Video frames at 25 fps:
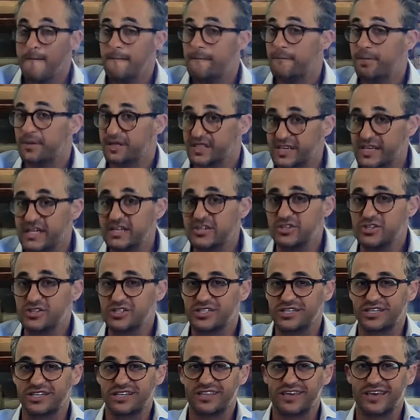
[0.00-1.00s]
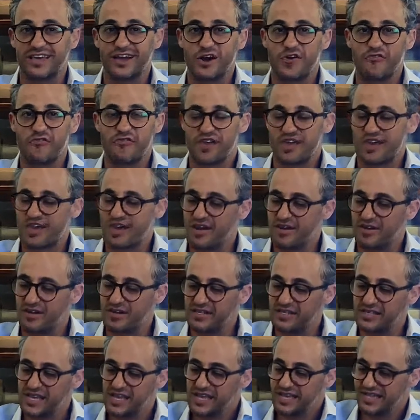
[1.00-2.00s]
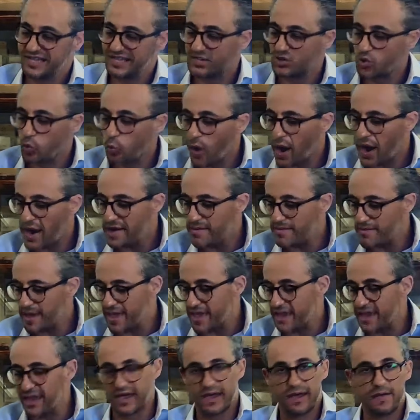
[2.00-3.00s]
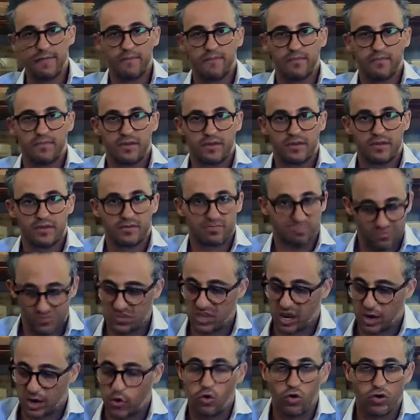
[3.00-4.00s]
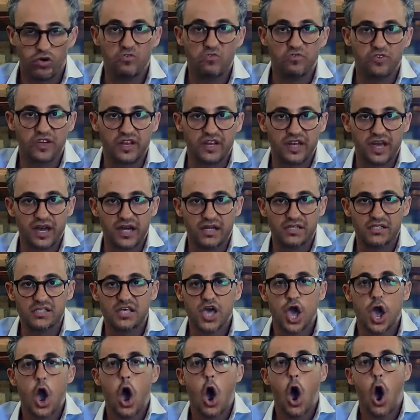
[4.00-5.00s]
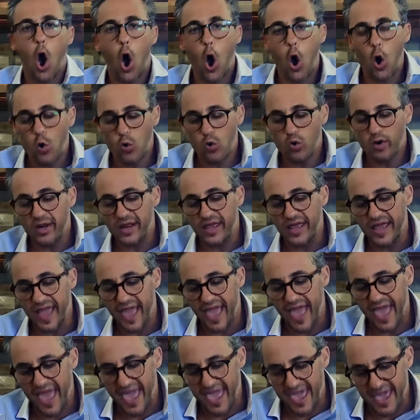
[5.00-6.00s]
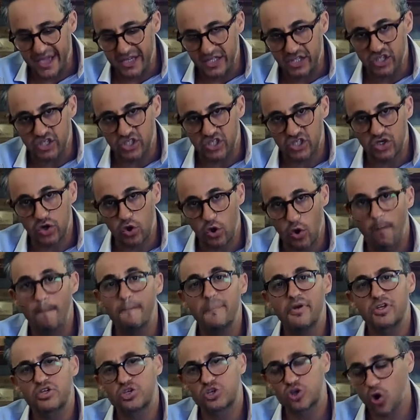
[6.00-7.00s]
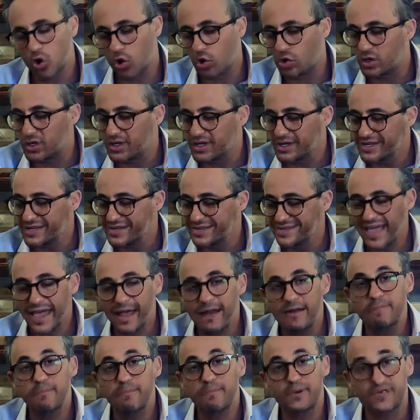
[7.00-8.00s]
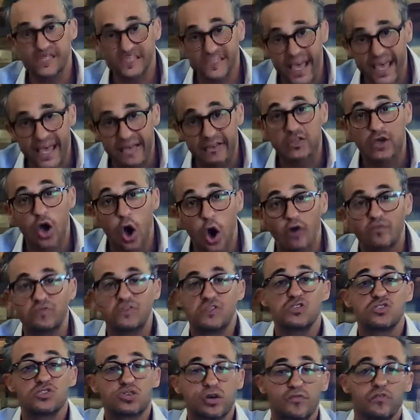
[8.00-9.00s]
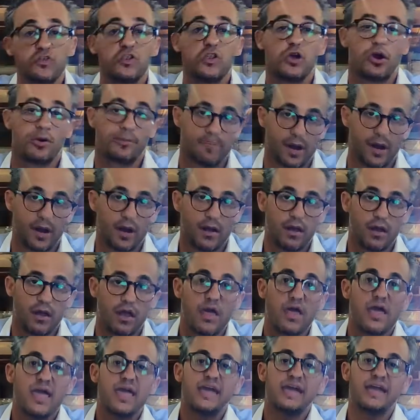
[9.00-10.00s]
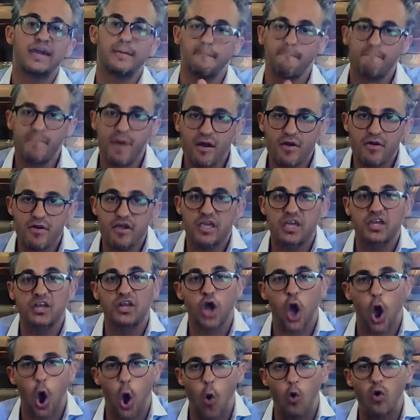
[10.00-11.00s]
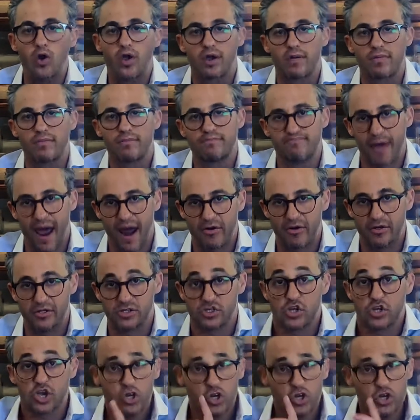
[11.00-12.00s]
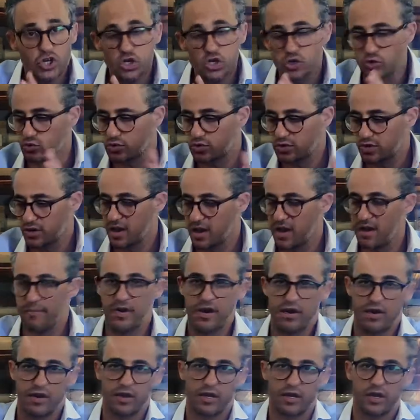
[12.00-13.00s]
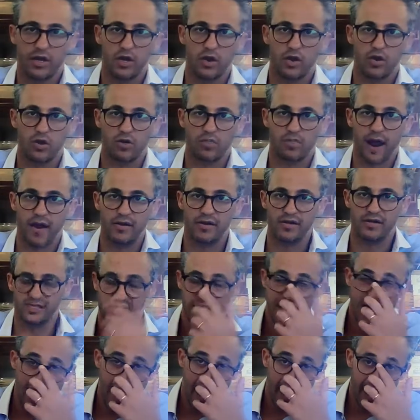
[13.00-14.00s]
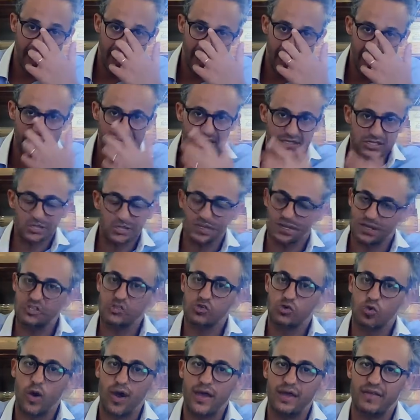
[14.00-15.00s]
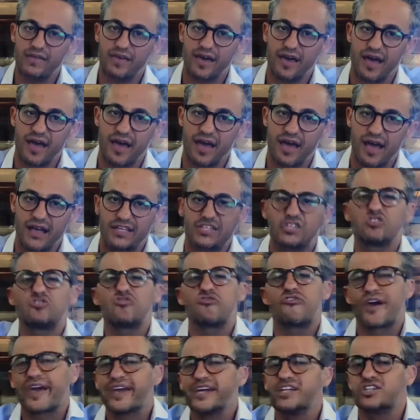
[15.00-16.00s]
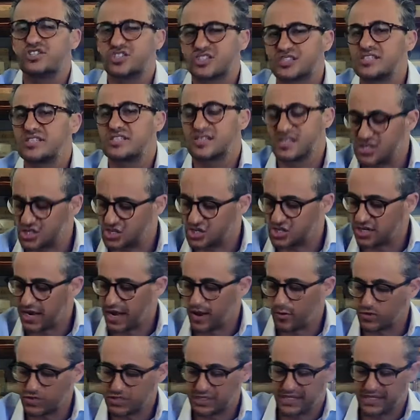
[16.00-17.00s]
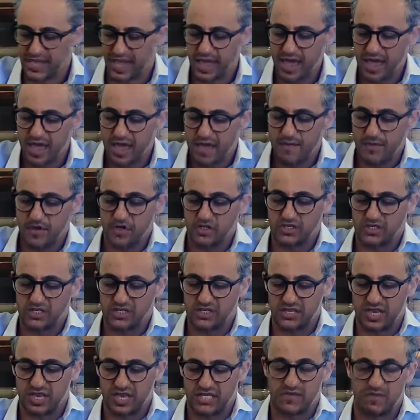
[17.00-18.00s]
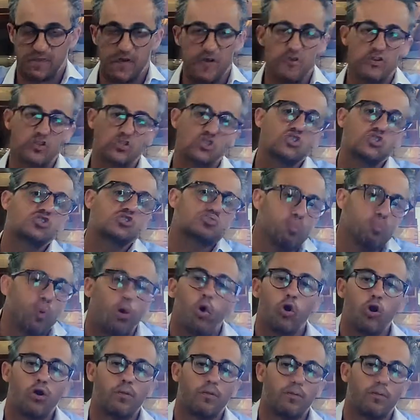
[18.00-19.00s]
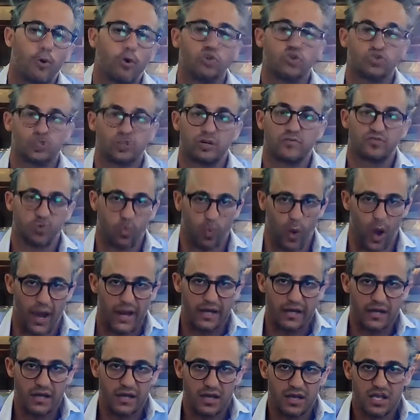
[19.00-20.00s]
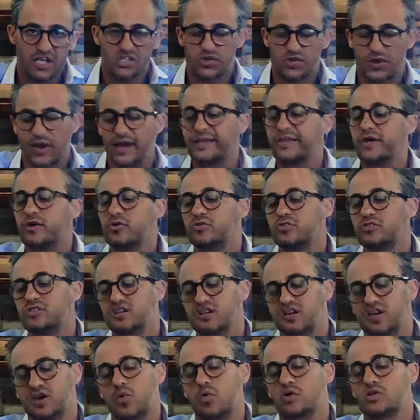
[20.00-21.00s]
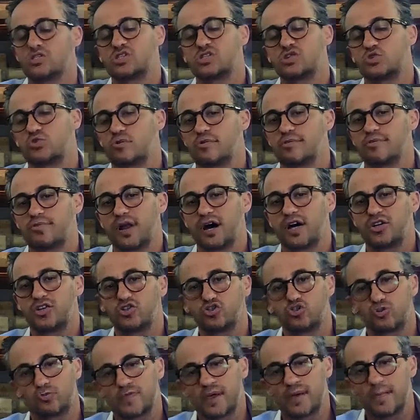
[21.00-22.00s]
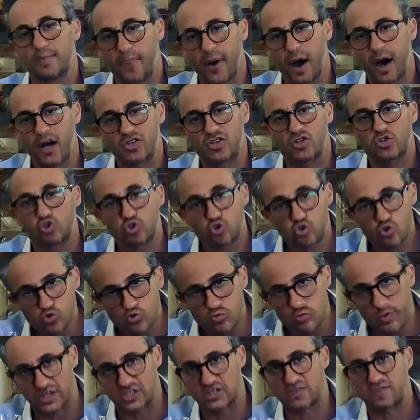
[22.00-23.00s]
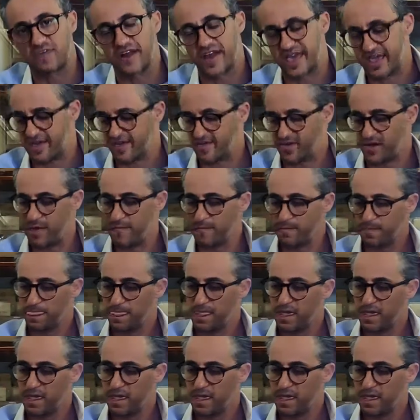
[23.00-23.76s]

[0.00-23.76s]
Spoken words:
But the interesting thing over here is that the winemaker, Duckhorn Vineyards, only age or mature 10% of the Sauvignon Blanc in American oak barrels, new American oak barrels. And that's quite a strange decision, I would say, because it's a very small portion of the wine, so I don't think he wants to impart too much flavor.